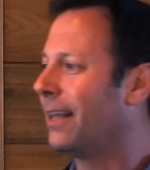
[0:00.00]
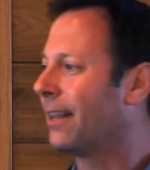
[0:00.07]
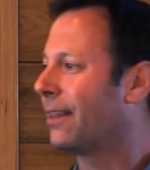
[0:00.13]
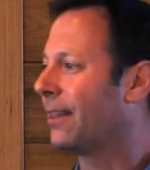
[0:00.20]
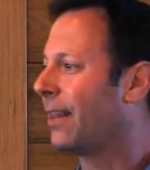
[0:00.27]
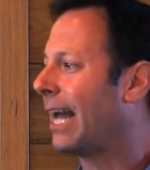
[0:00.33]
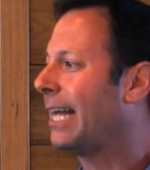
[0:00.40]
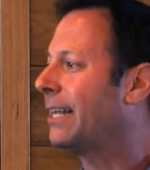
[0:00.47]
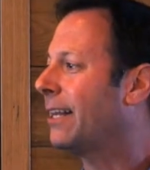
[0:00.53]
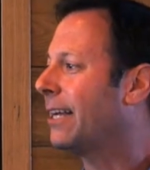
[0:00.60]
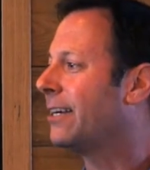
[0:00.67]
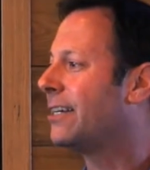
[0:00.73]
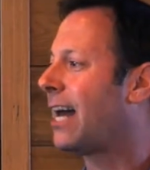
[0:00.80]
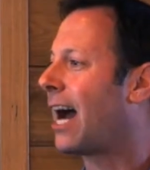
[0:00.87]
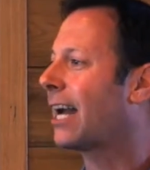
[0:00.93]
Likely
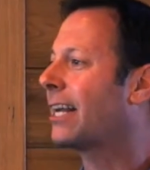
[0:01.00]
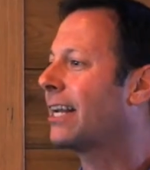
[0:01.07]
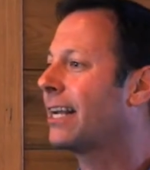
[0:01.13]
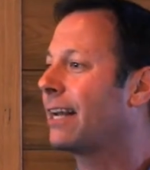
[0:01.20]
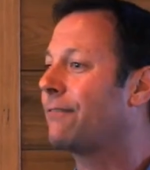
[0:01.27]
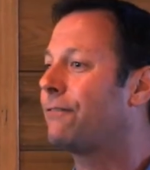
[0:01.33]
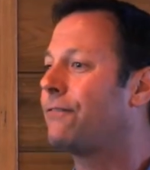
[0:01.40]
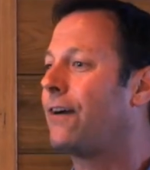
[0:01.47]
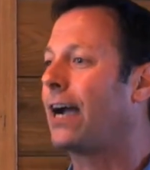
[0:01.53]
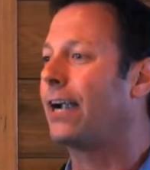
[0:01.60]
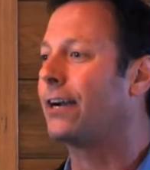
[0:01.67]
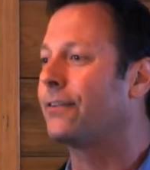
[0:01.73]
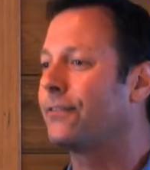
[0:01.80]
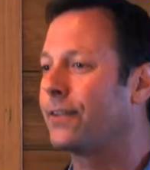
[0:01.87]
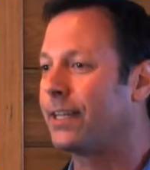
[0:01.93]
you're not going to get
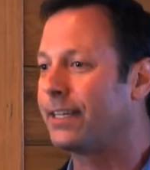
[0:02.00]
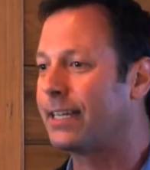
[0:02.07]
fired for the